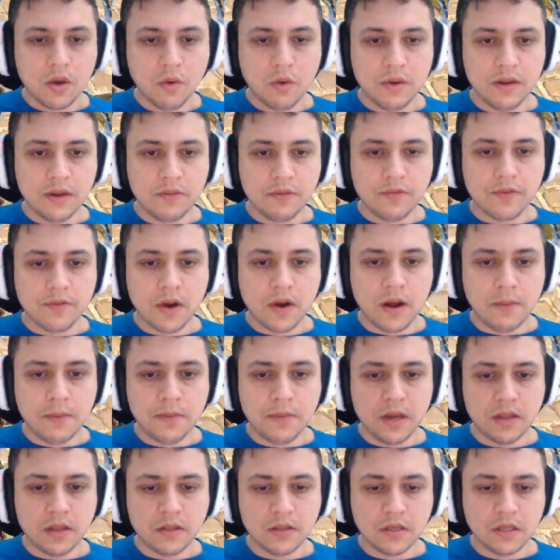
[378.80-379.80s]
in from
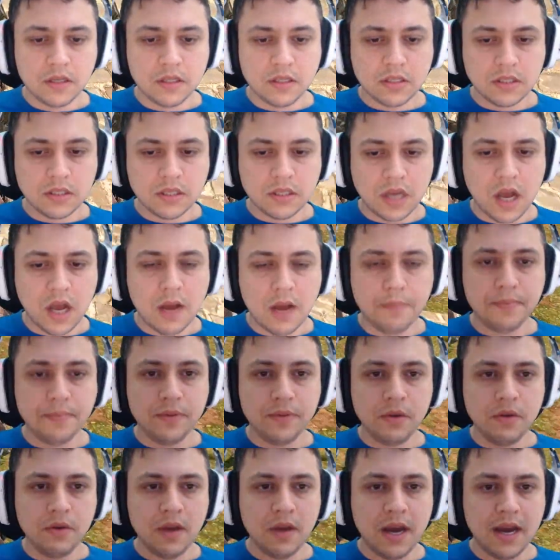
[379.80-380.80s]
the top,
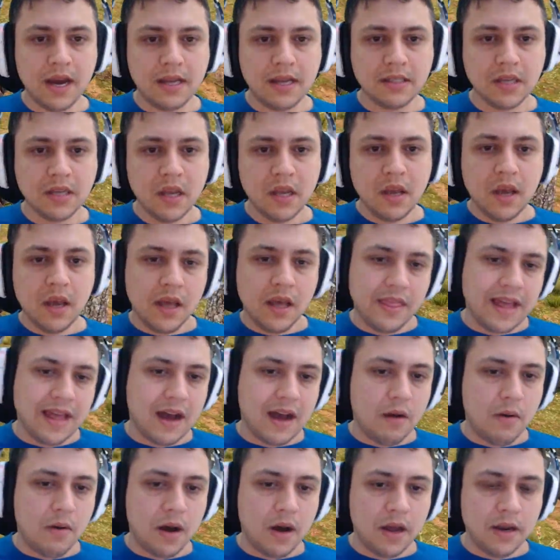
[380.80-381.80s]
you guys. And
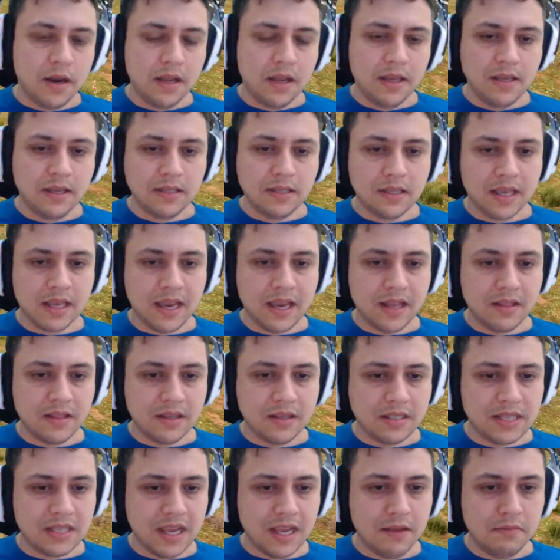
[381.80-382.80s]
that one is, again, the
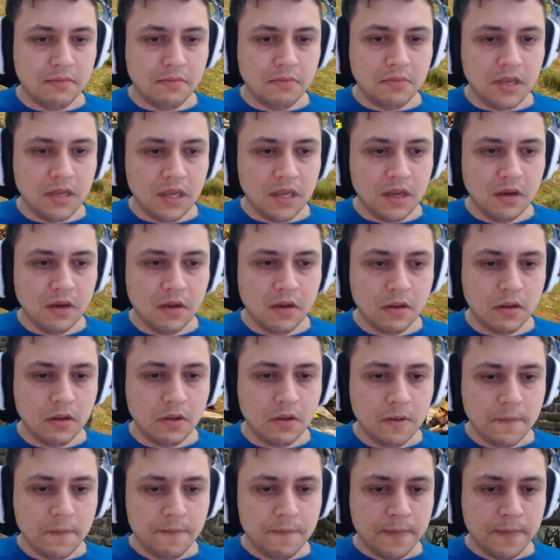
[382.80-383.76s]
same deal.